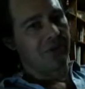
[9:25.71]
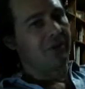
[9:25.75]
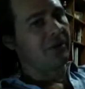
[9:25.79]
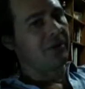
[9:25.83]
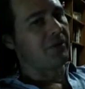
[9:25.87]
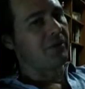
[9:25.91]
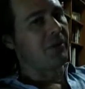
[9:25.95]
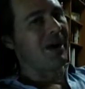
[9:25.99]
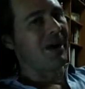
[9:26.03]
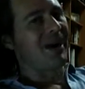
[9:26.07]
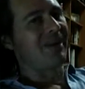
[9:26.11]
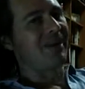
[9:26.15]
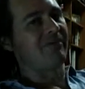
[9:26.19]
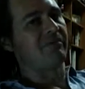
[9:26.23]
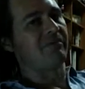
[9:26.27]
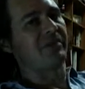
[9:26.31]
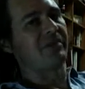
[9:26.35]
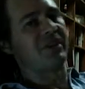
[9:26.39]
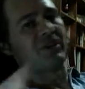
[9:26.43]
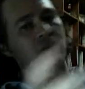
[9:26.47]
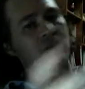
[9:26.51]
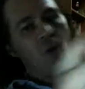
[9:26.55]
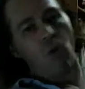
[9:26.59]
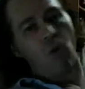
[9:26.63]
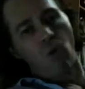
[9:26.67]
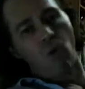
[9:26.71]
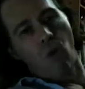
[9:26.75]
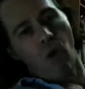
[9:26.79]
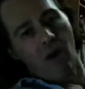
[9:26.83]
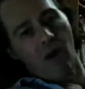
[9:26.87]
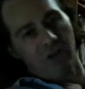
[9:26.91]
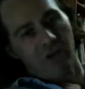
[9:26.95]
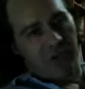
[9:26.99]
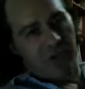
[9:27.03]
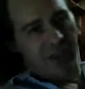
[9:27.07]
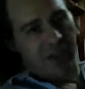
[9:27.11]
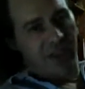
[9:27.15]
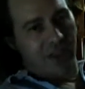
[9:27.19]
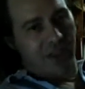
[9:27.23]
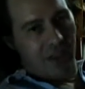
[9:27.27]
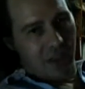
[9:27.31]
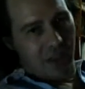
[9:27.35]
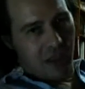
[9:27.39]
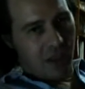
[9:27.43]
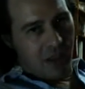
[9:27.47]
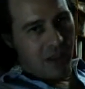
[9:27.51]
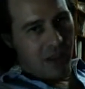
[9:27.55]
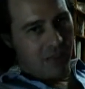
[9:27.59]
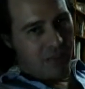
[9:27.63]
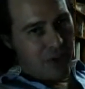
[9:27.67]
You have been watching
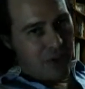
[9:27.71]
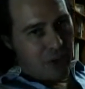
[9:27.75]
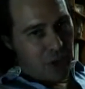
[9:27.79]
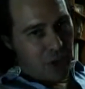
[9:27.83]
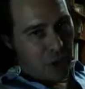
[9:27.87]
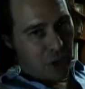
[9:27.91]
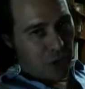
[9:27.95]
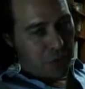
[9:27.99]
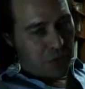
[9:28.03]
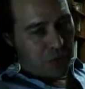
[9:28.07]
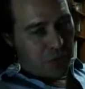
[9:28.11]
a video.